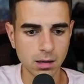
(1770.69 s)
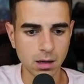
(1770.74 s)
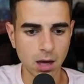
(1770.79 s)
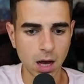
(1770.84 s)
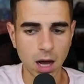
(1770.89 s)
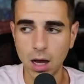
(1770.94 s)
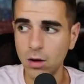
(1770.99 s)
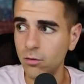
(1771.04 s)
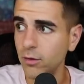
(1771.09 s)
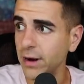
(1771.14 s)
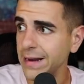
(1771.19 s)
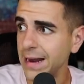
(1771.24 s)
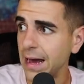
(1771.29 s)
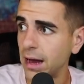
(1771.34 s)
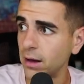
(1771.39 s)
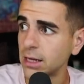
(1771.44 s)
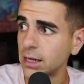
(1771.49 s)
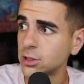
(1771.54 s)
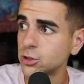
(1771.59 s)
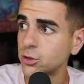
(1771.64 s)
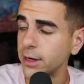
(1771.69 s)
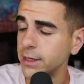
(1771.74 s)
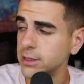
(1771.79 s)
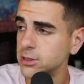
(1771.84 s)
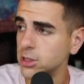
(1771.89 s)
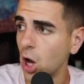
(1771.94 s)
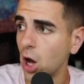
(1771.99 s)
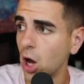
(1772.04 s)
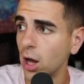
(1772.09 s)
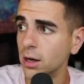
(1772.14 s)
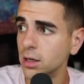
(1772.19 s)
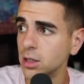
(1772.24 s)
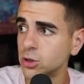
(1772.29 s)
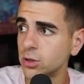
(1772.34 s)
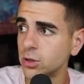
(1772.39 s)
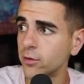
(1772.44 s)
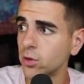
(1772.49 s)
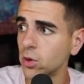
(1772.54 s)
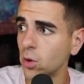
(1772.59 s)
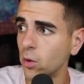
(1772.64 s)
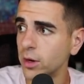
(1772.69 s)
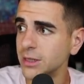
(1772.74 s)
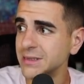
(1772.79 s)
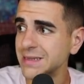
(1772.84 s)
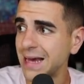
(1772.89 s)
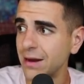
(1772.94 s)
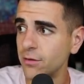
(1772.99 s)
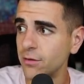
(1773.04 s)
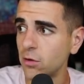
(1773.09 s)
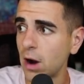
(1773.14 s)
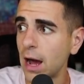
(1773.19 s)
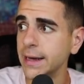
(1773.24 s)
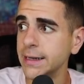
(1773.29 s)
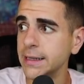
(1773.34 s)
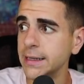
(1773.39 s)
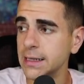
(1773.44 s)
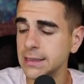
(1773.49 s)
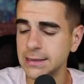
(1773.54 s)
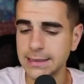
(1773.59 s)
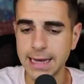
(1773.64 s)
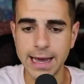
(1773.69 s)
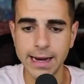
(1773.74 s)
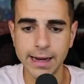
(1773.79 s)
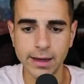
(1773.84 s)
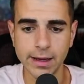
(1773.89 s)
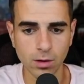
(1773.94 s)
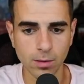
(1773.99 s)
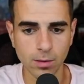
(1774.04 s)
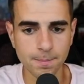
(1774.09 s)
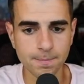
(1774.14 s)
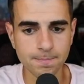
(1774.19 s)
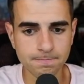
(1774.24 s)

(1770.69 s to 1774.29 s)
Right now, not Trey. He's gone. Trevor Lawrence and Ryan Tannehill.